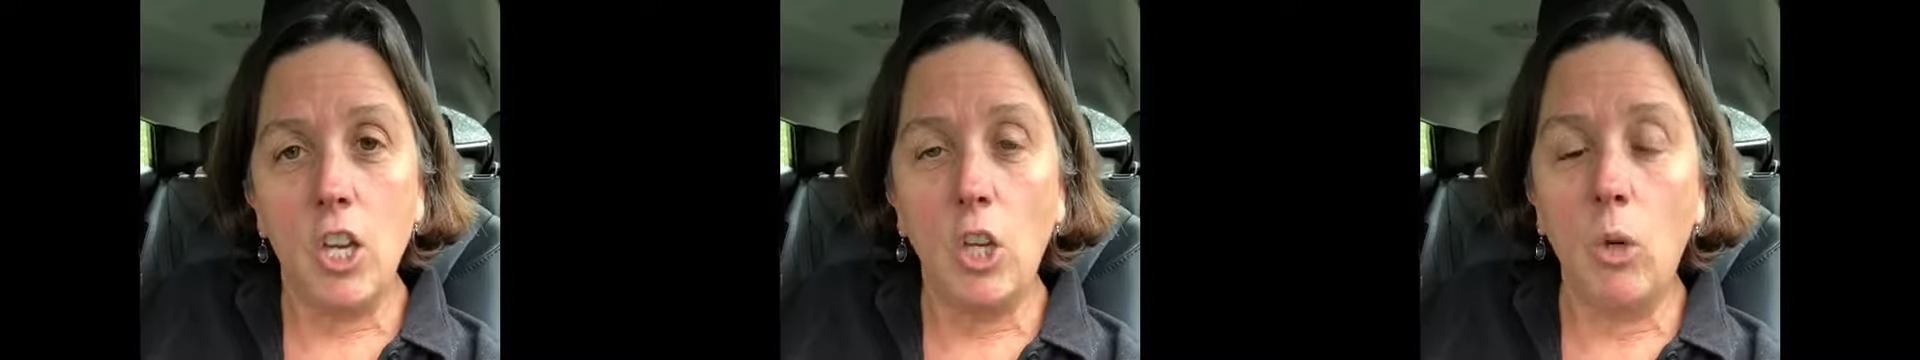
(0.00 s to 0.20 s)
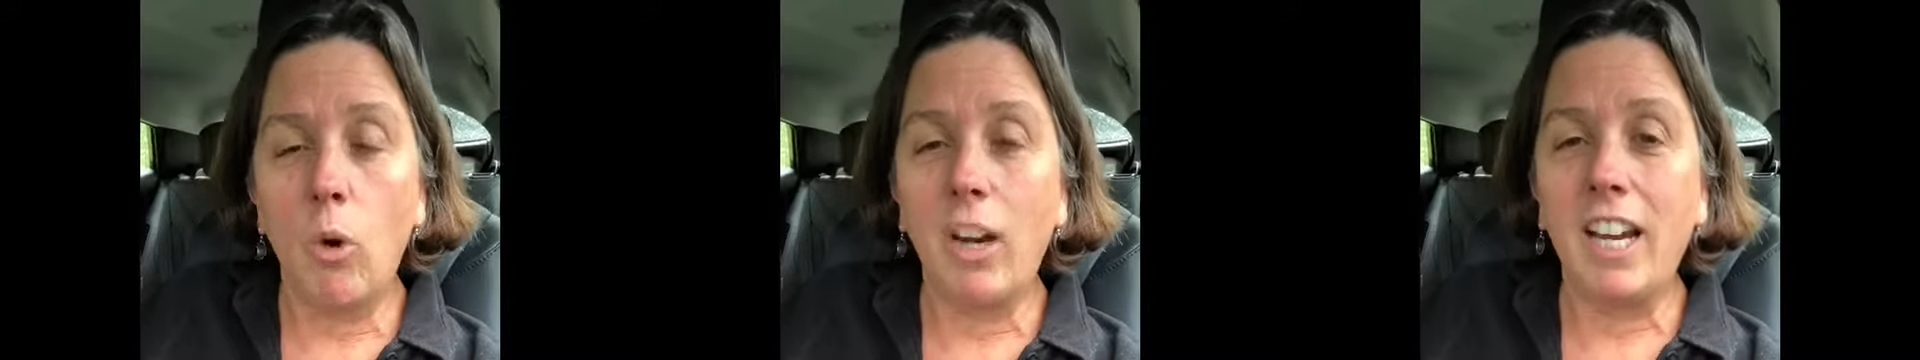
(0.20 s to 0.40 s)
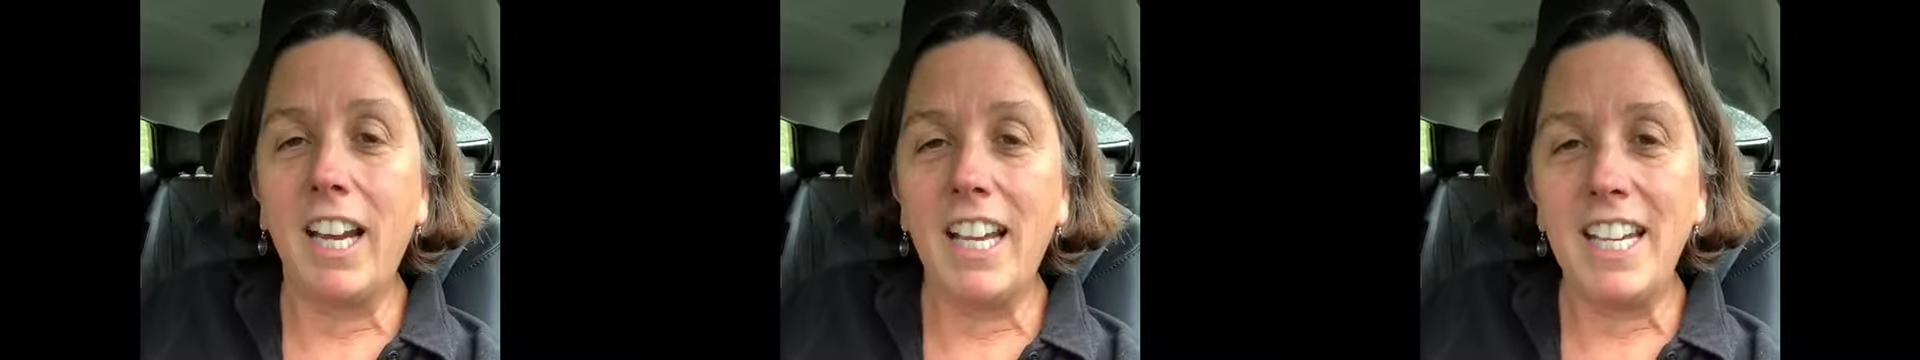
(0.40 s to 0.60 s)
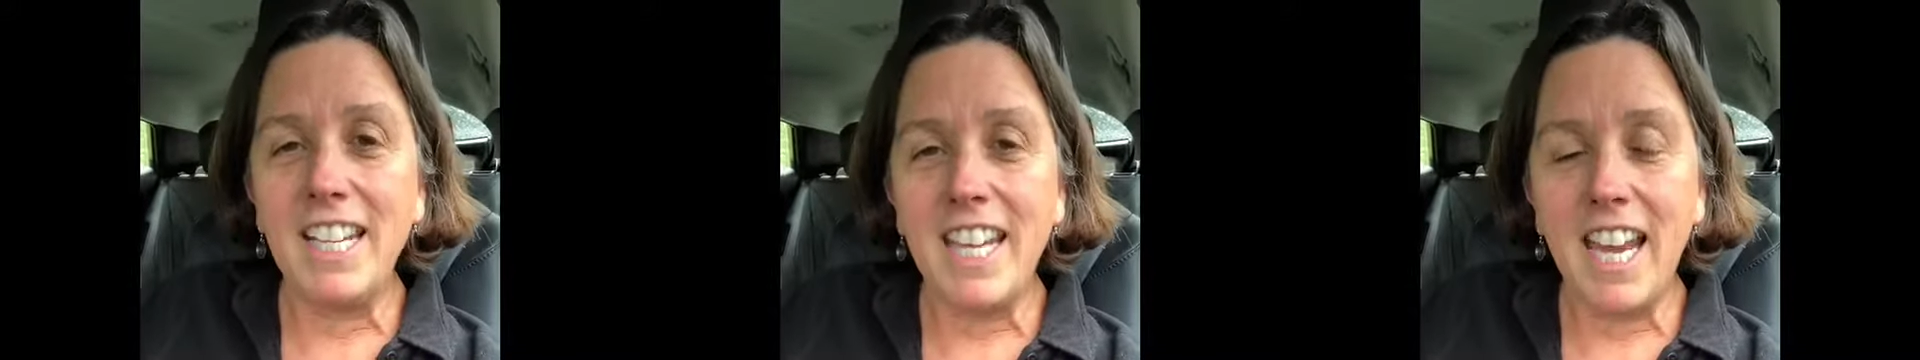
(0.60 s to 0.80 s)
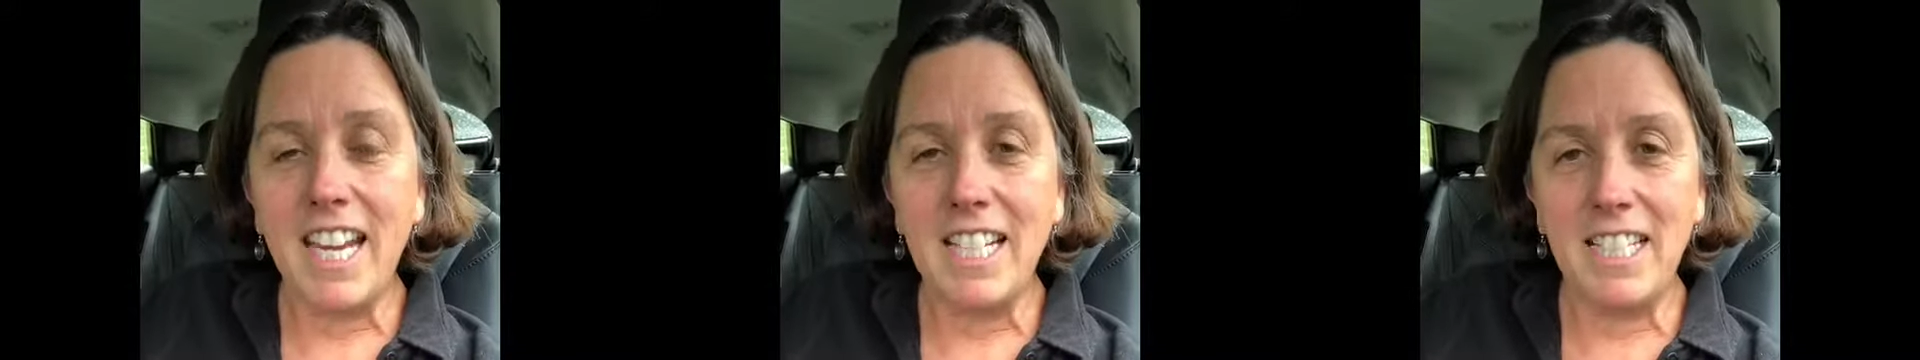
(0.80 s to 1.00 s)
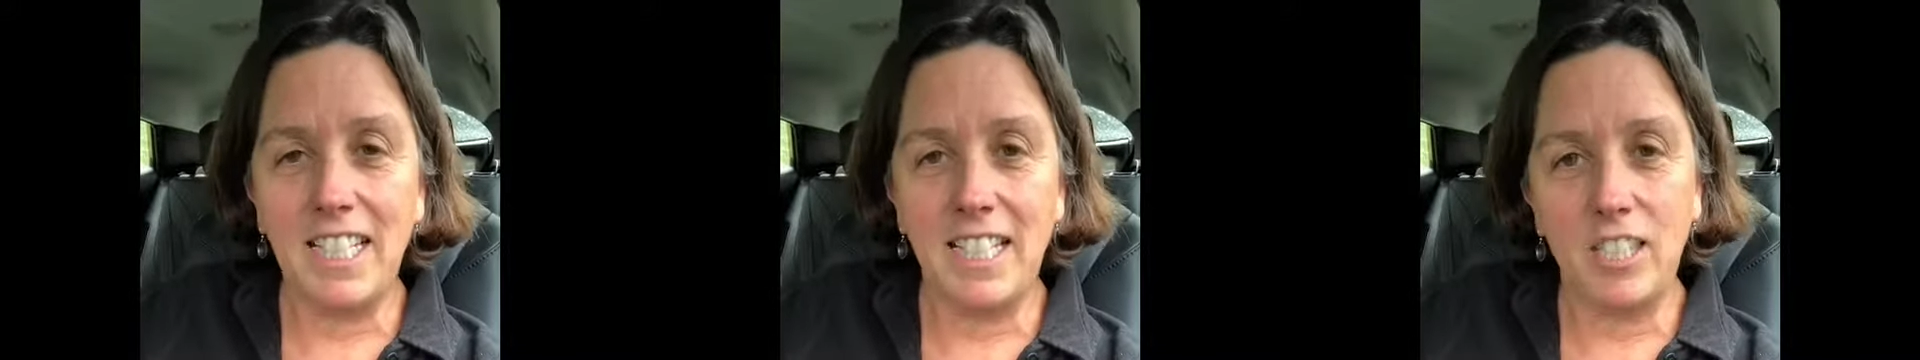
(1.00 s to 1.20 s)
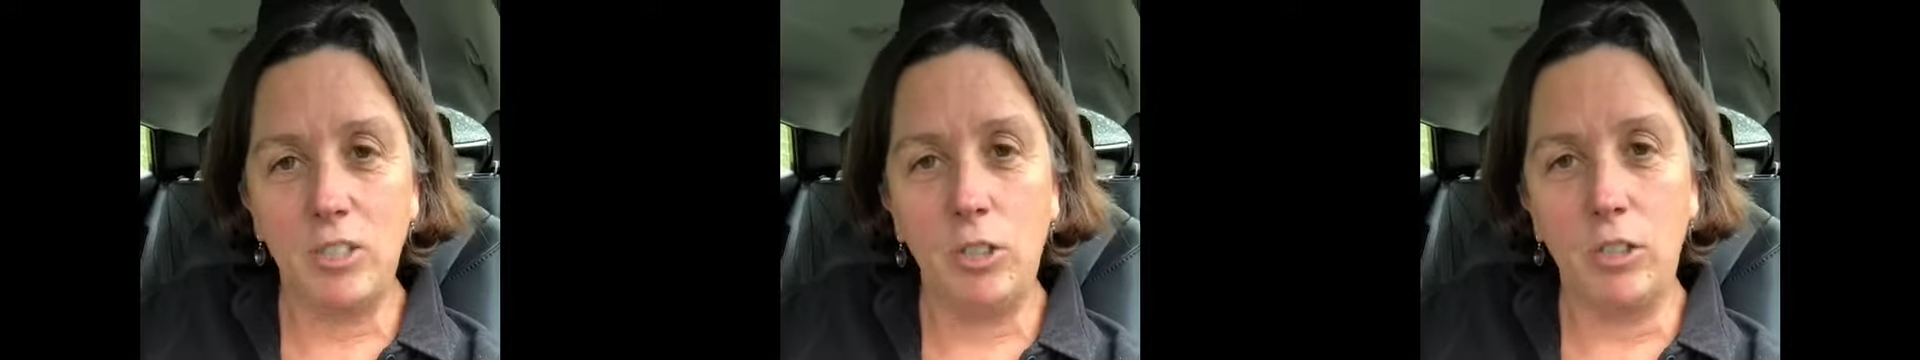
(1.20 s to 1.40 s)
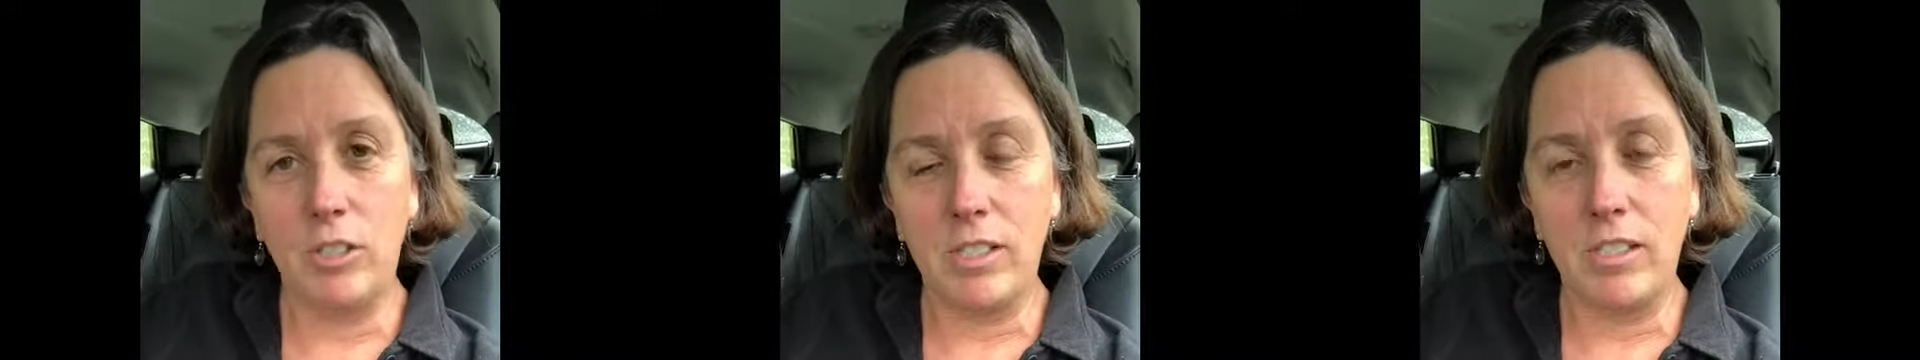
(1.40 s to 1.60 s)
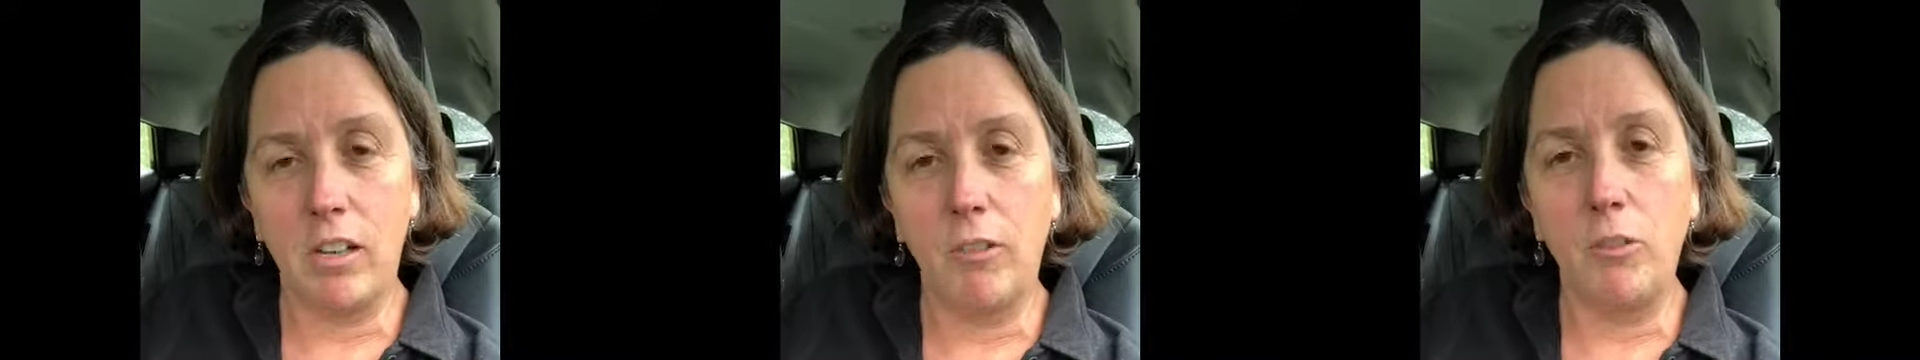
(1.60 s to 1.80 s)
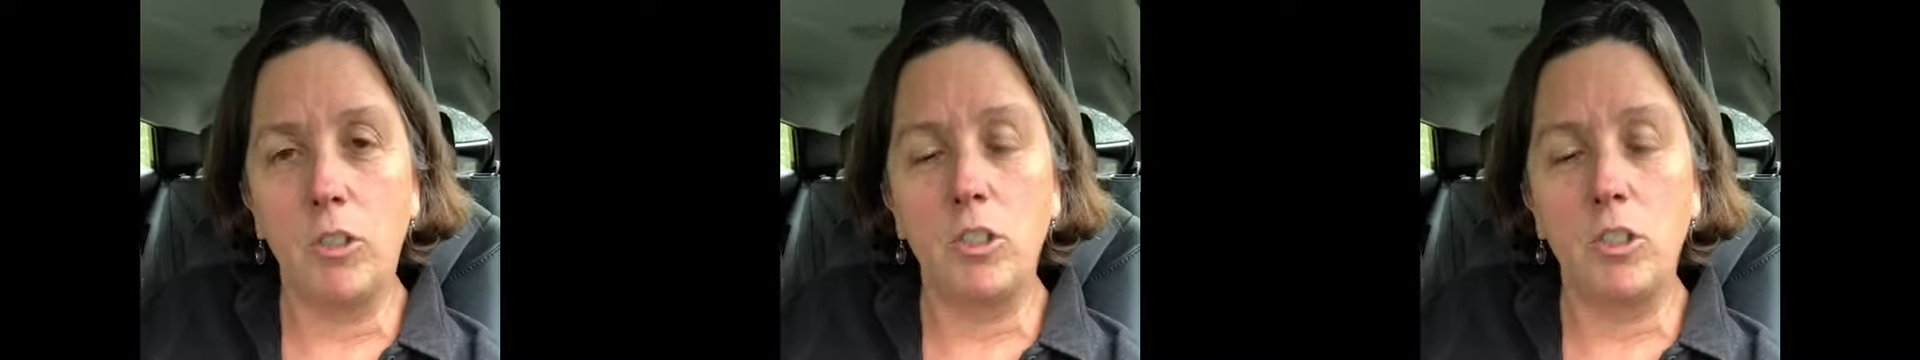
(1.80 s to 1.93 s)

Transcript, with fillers: You are connecting to yourself.